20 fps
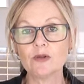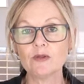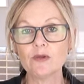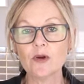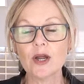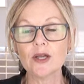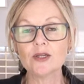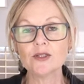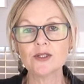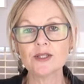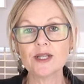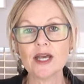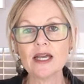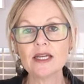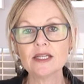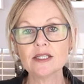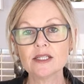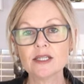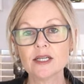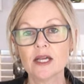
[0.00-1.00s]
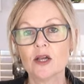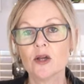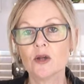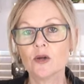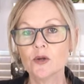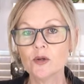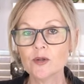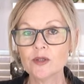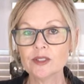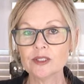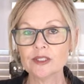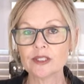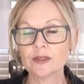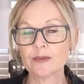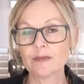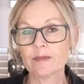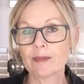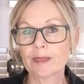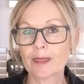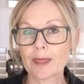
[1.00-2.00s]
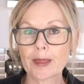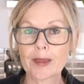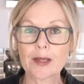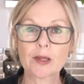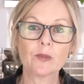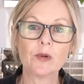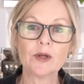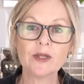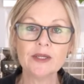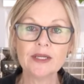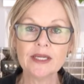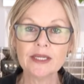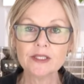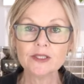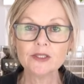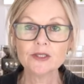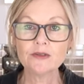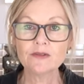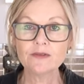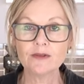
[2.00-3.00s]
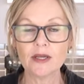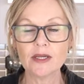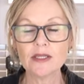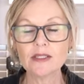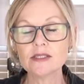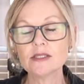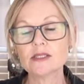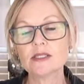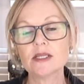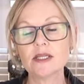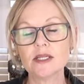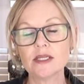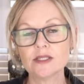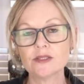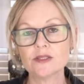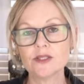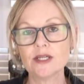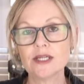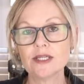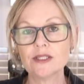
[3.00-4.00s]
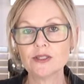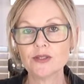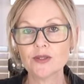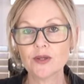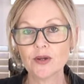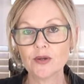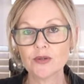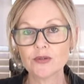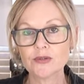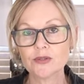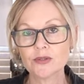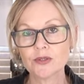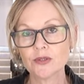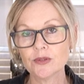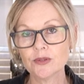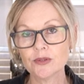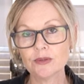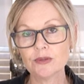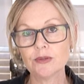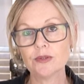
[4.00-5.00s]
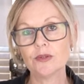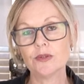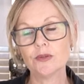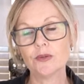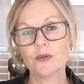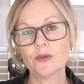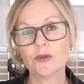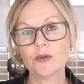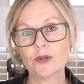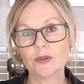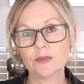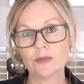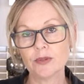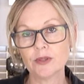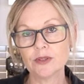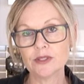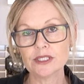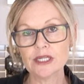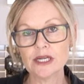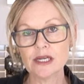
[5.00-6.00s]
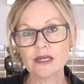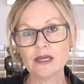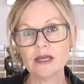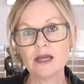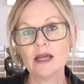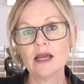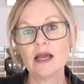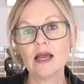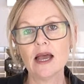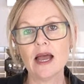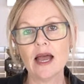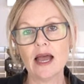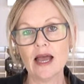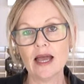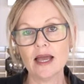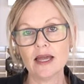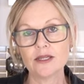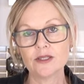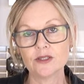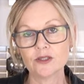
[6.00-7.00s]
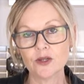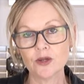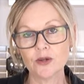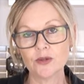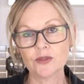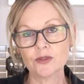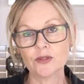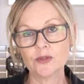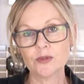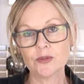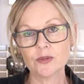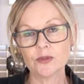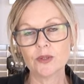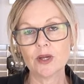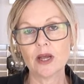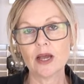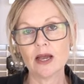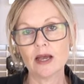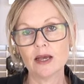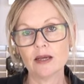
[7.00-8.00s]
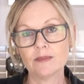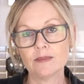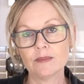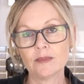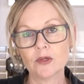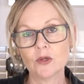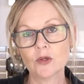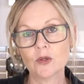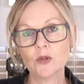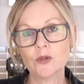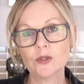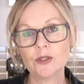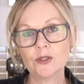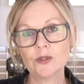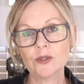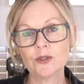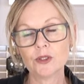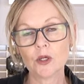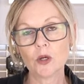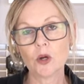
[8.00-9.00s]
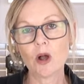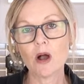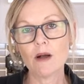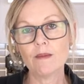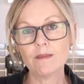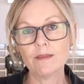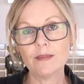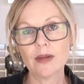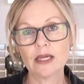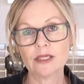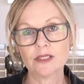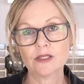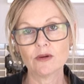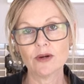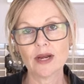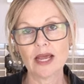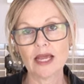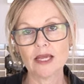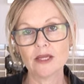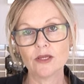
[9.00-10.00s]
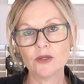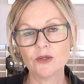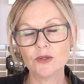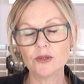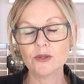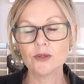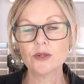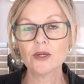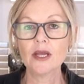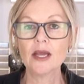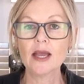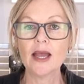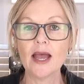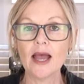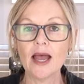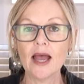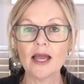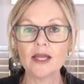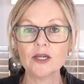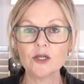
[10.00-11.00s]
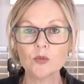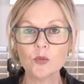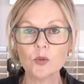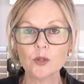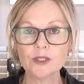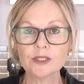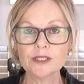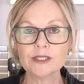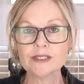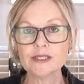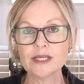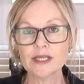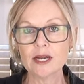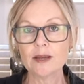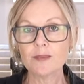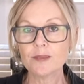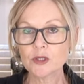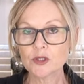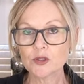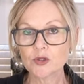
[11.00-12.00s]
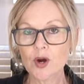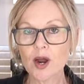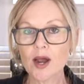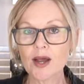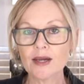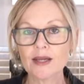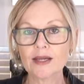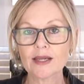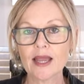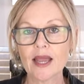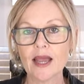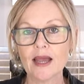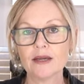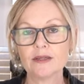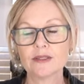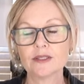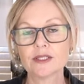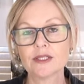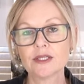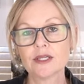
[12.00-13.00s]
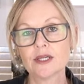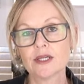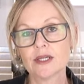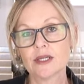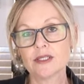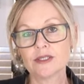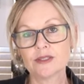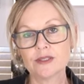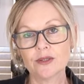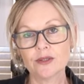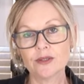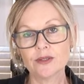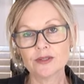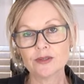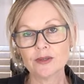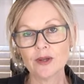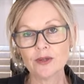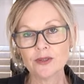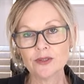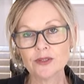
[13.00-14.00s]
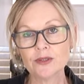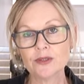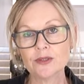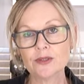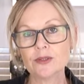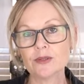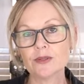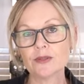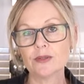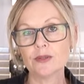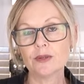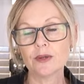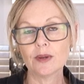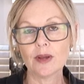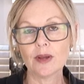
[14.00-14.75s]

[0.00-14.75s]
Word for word: before I do that, Cookidoo. What you need to do first is you need to go to your computer and go to um, cookidoo dot com dot A U, and you want to set up a trial account. So you go to the